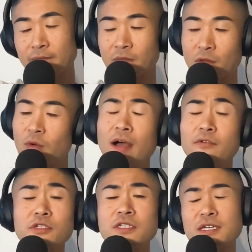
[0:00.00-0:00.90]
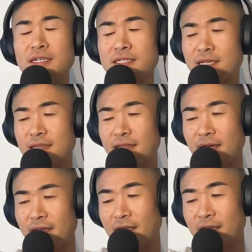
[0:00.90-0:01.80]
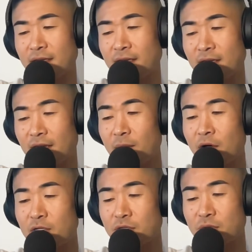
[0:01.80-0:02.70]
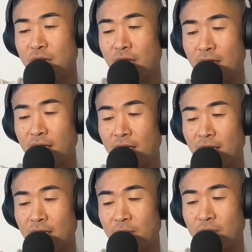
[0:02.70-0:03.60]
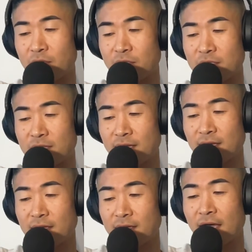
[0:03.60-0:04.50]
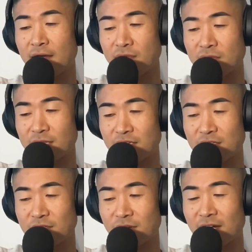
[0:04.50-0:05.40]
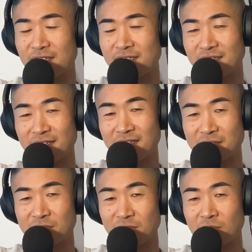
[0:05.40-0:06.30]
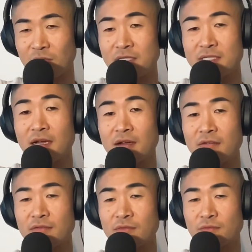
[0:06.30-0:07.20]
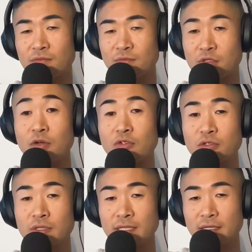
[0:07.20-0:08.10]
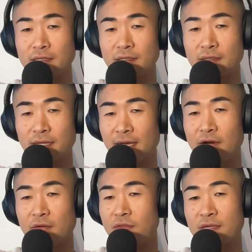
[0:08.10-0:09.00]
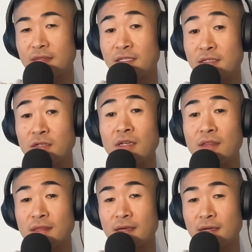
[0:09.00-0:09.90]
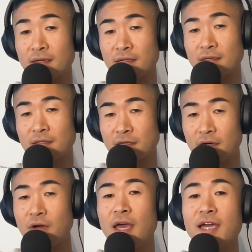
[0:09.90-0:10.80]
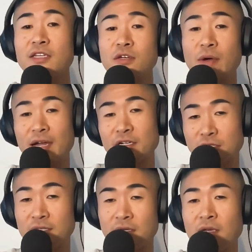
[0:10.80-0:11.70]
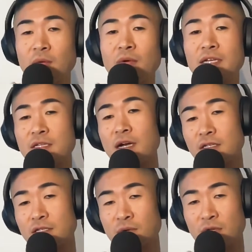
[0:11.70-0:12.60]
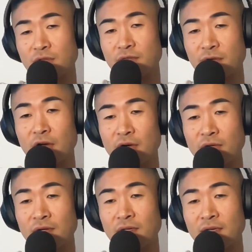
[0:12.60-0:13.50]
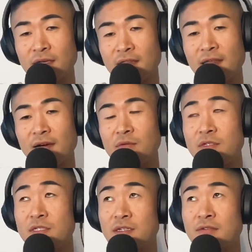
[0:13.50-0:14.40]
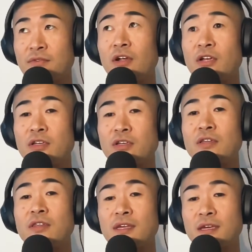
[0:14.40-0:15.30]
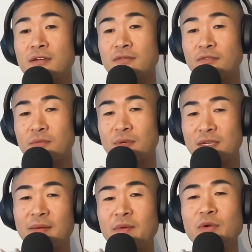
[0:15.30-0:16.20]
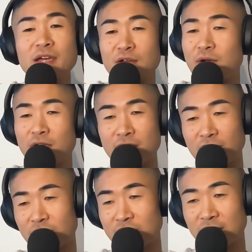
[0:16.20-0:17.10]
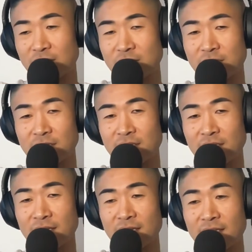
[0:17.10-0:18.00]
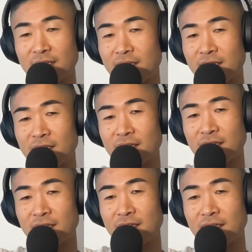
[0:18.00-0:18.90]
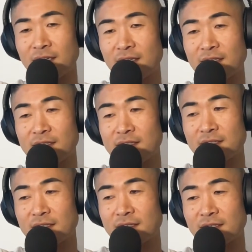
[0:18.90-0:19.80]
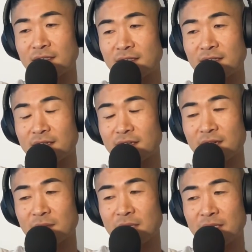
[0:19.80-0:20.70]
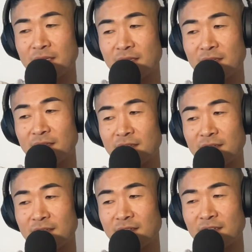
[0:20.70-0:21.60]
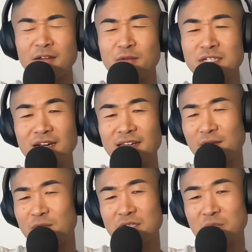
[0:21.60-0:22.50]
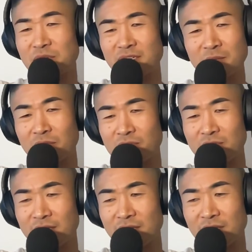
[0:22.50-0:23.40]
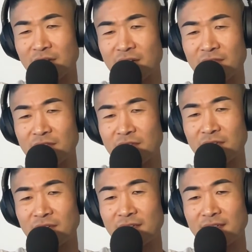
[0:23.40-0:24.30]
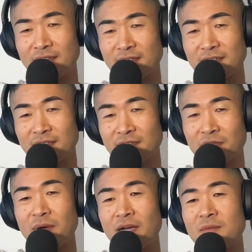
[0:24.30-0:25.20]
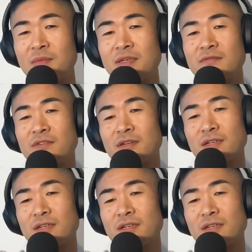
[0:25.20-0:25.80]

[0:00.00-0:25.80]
Well, I was just going to say that I'm also not a person that advocates for isolating oneself socially. Like, I don't think that's a good thing, you know? Yeah. And so actually, when I talked to you on the phone, that was a very good thing for me. I mean, we had a great conversation, and I mean, it was kind of like we just picked up where we left off, you know, like it reminded me of the,